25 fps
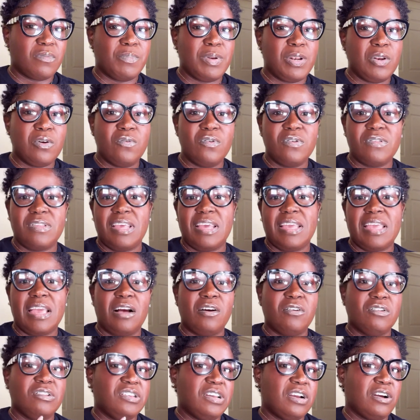below so you can
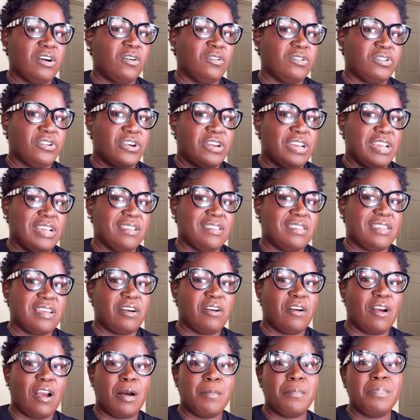go check out her
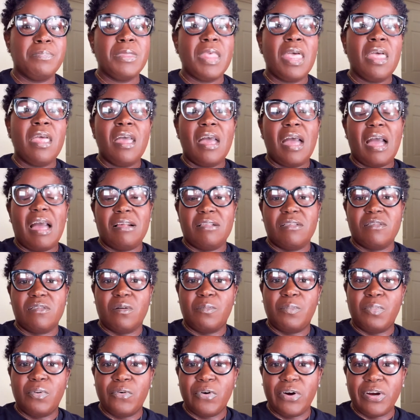Instagram and
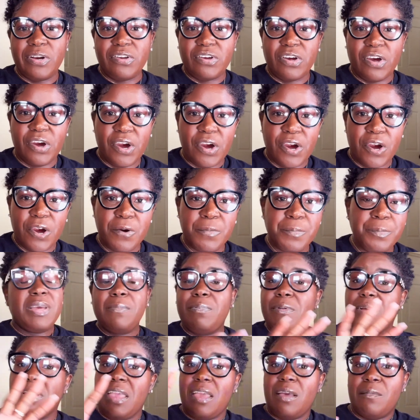support her.
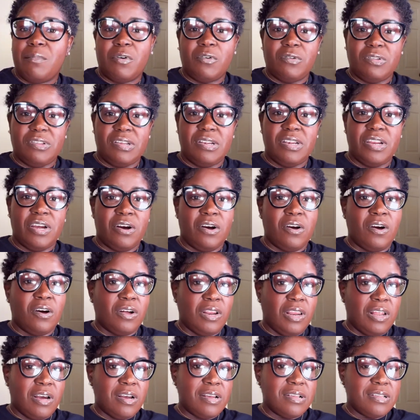People came out in their
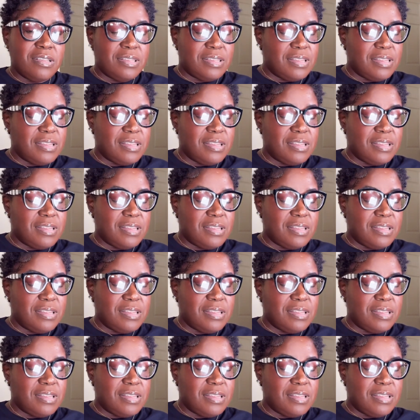colors.